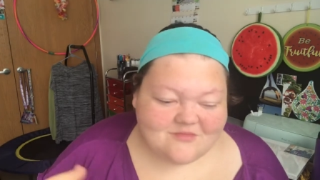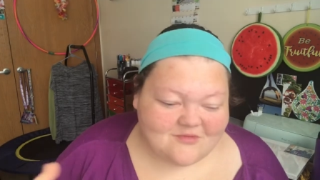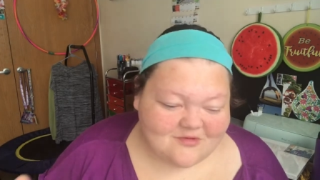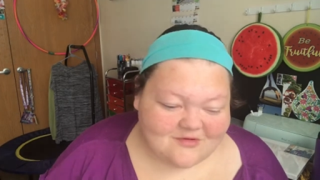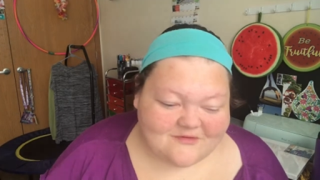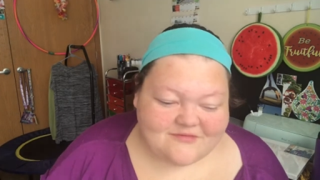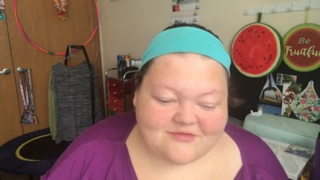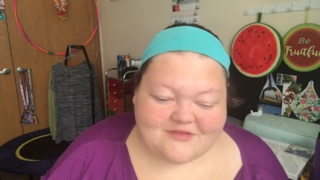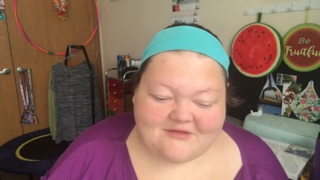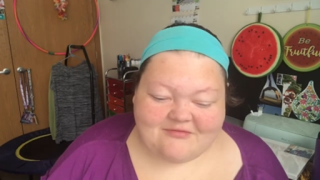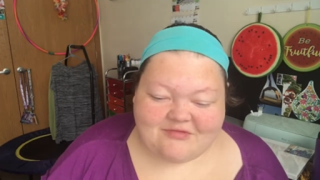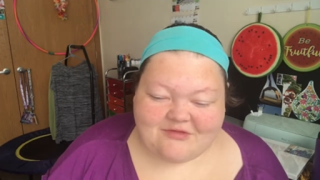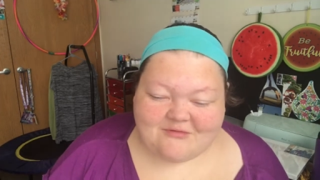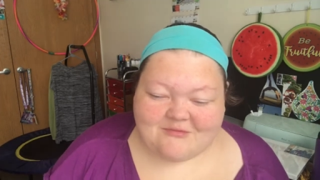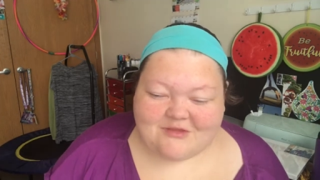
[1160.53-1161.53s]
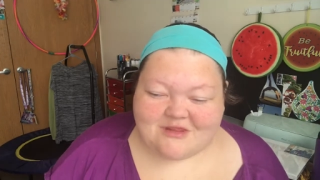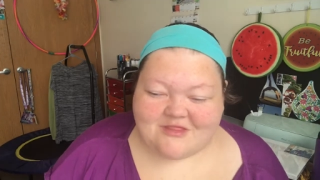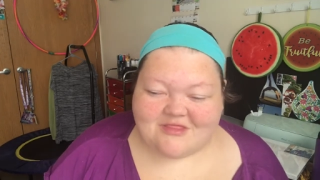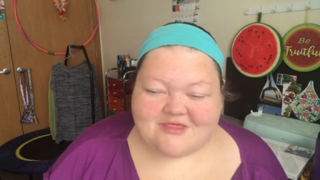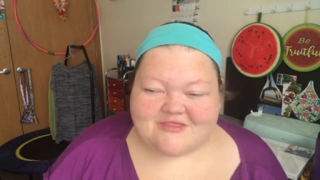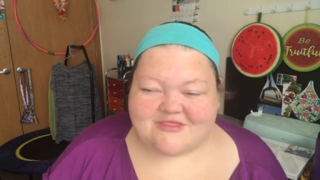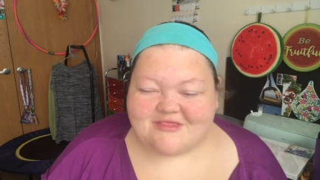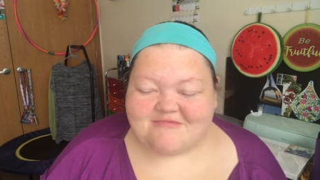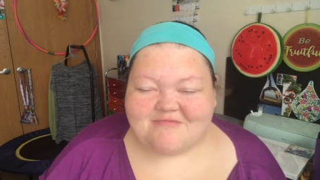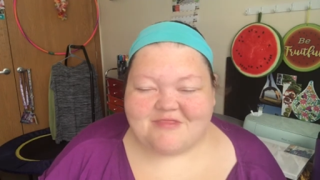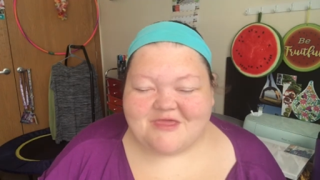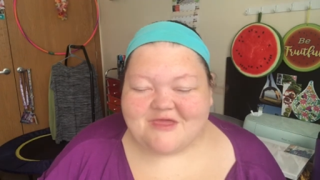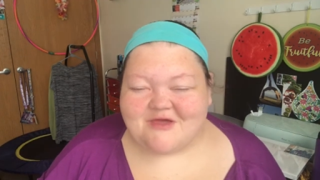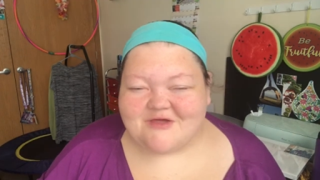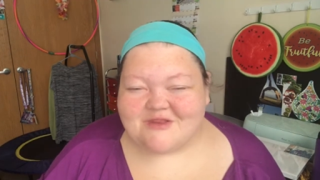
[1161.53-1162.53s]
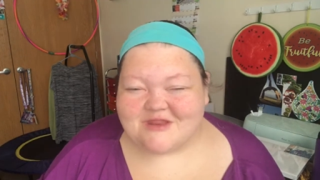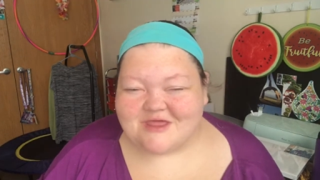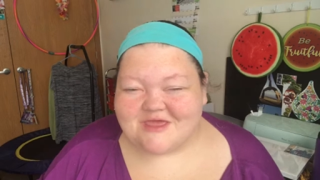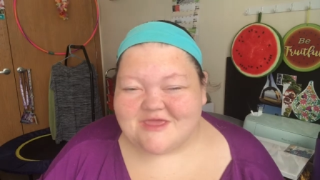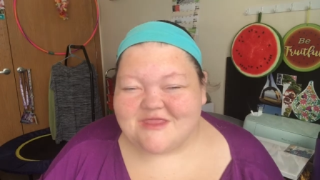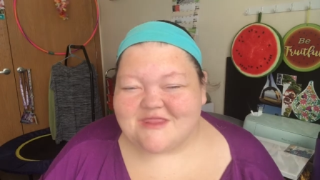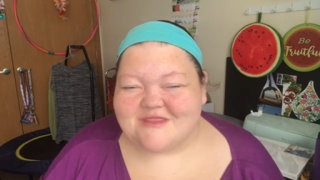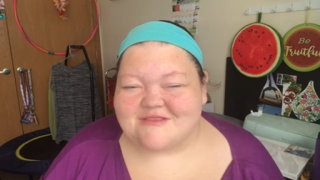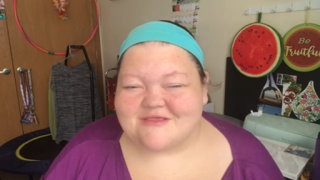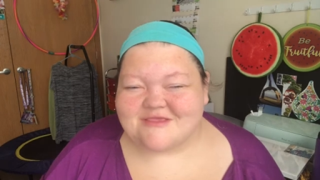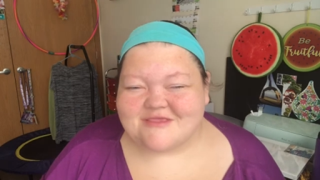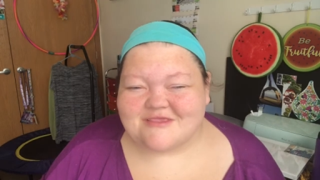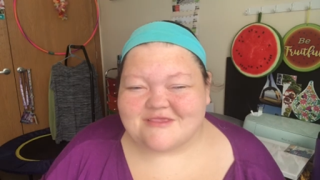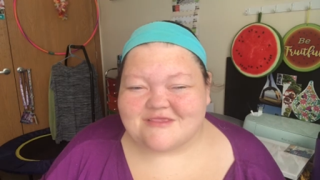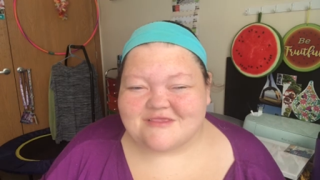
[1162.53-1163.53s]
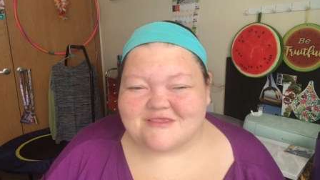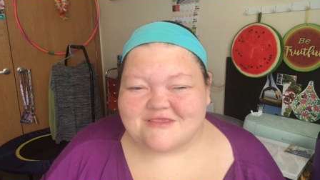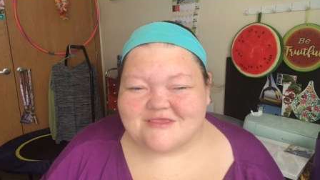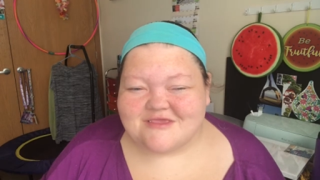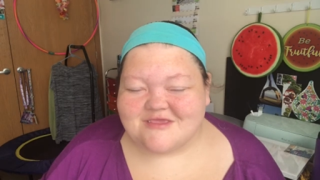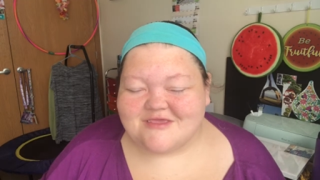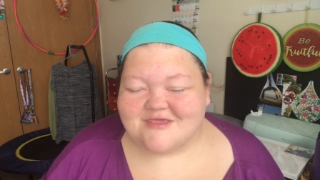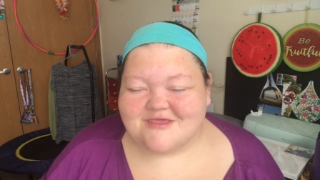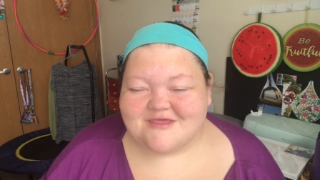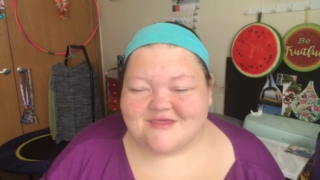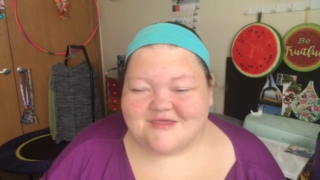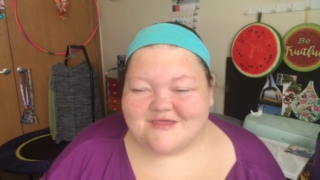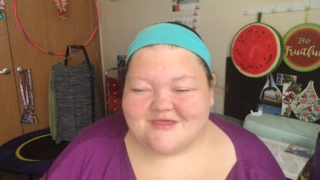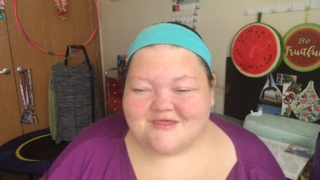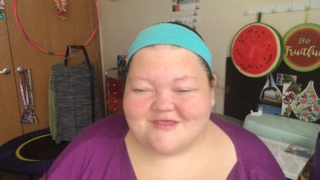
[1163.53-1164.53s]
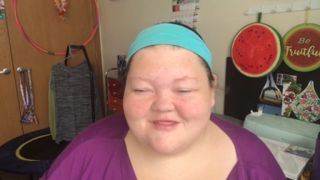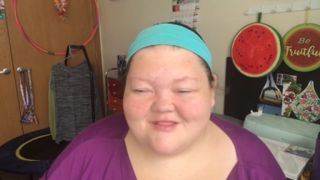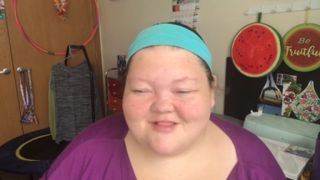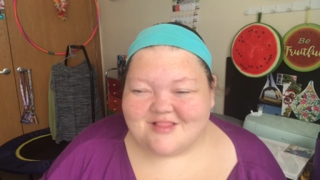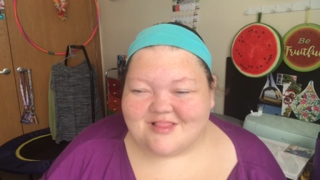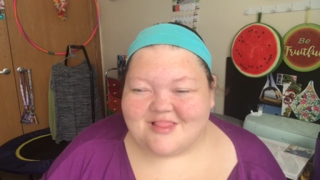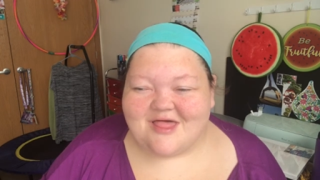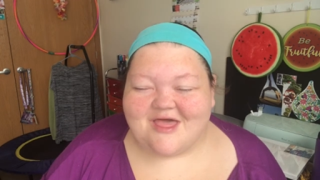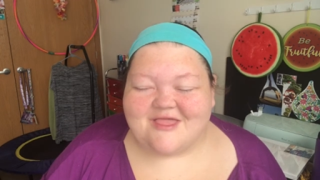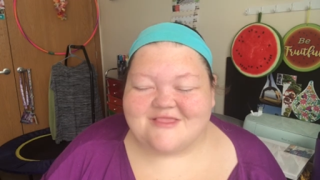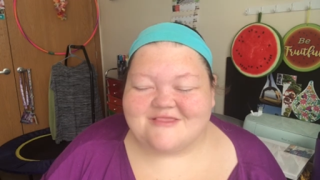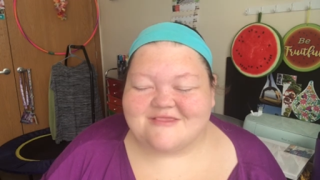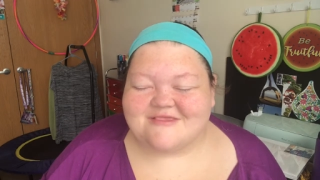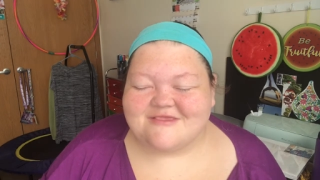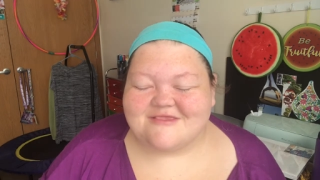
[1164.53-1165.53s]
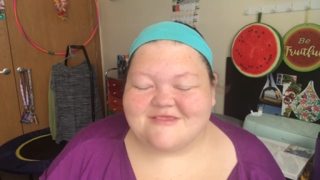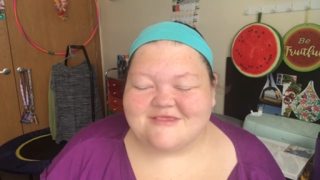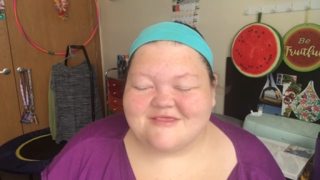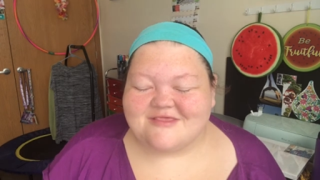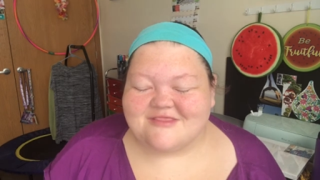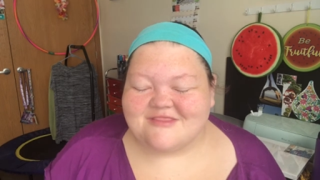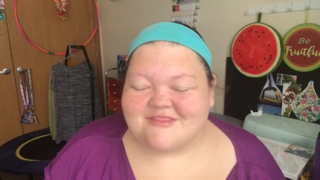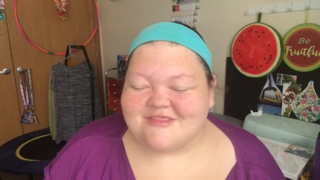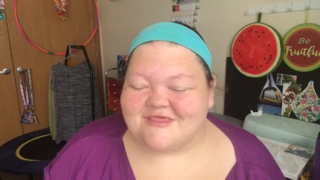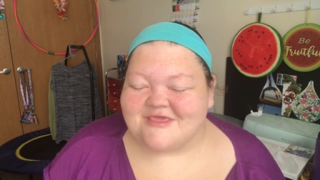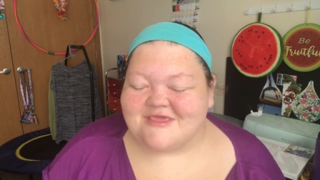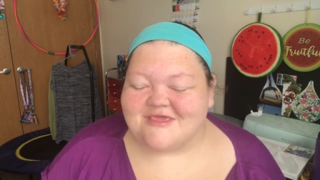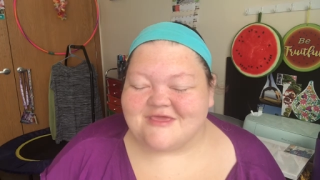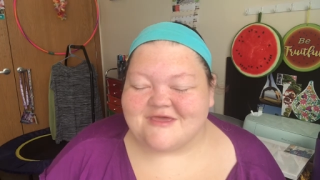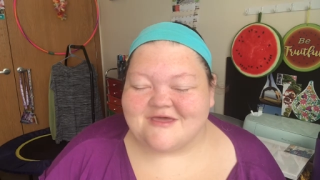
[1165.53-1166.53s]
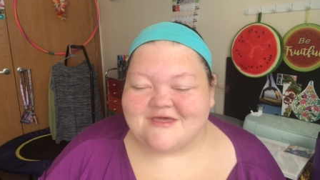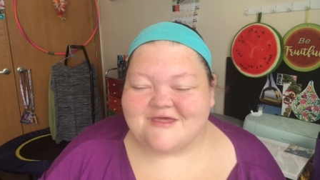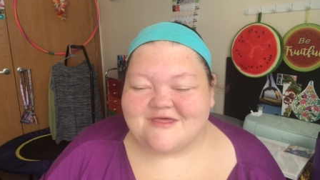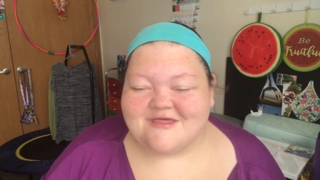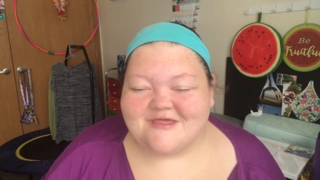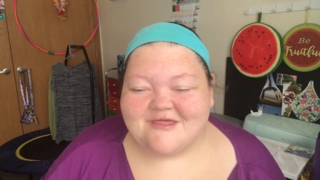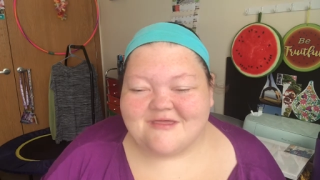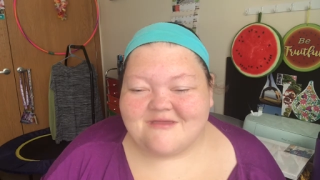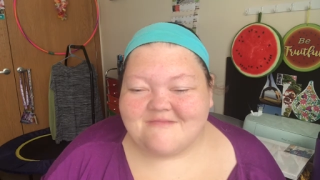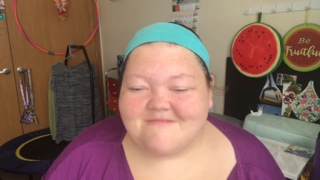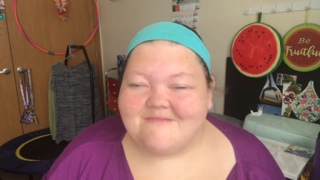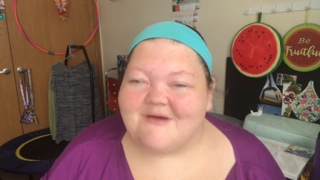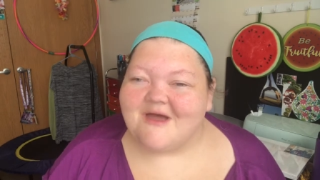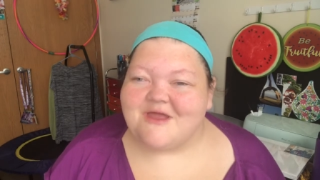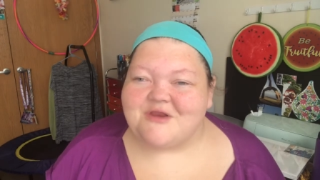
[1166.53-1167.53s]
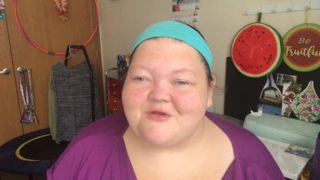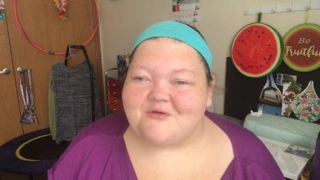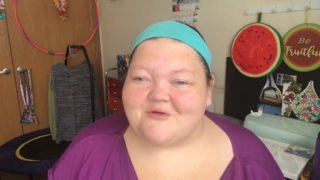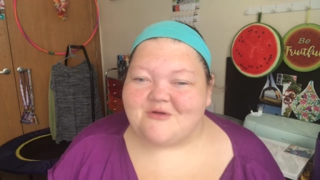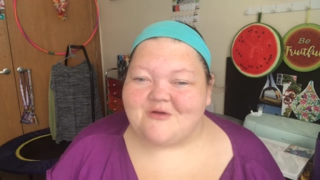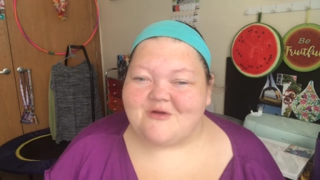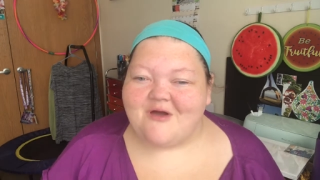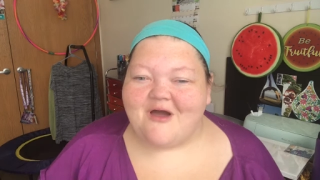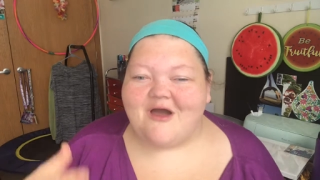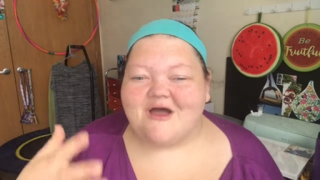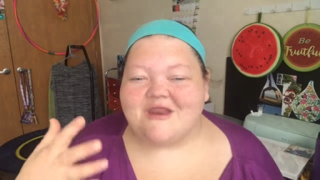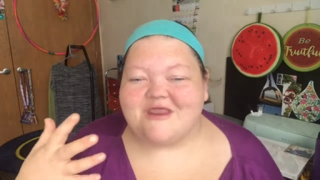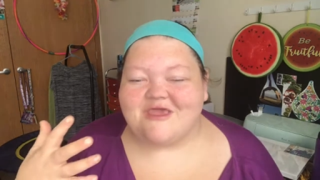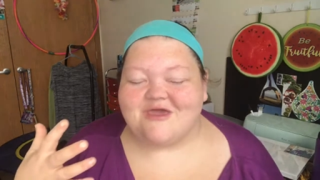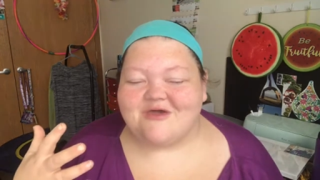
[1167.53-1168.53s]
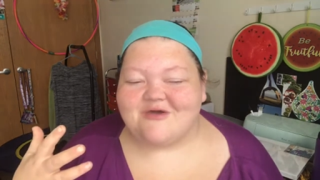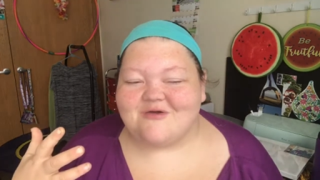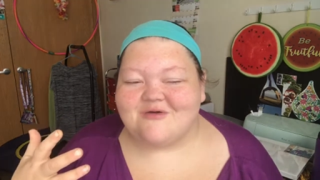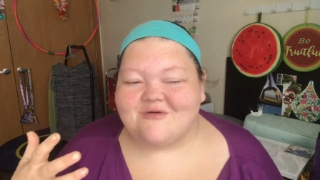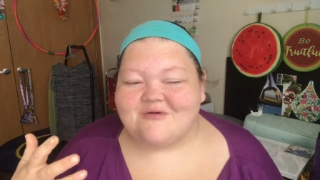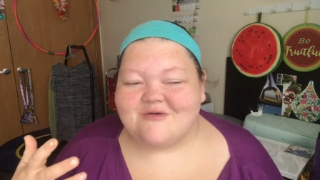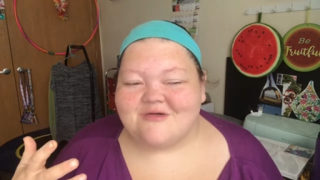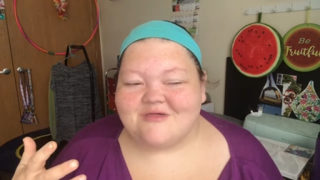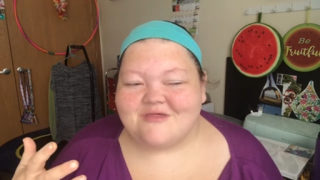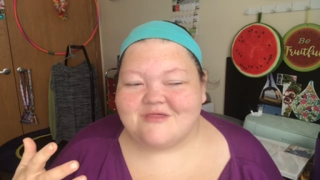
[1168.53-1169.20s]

Or if you definitely want to let this play all night and just let the binaural audio